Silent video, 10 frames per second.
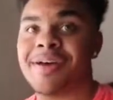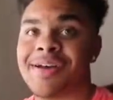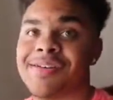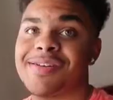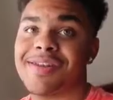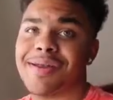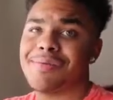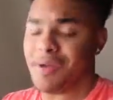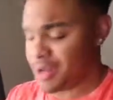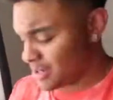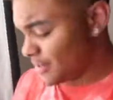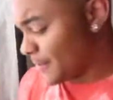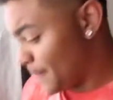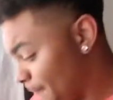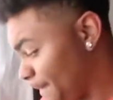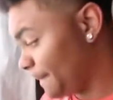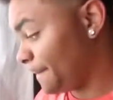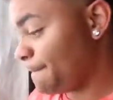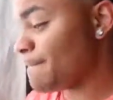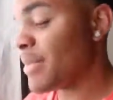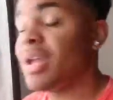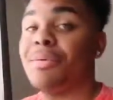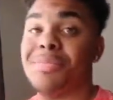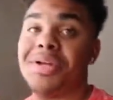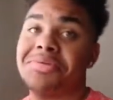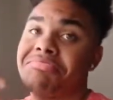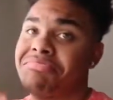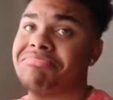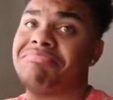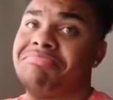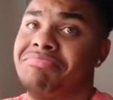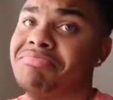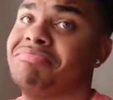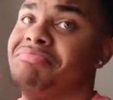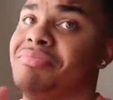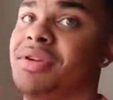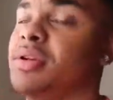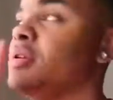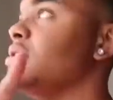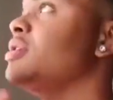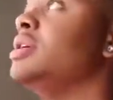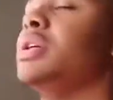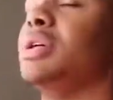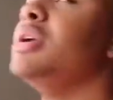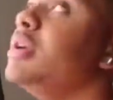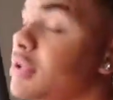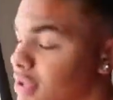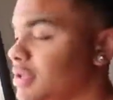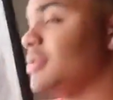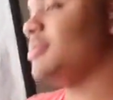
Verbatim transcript: rocks with the pot suicide, 1600, that's the yeah, your girl that's check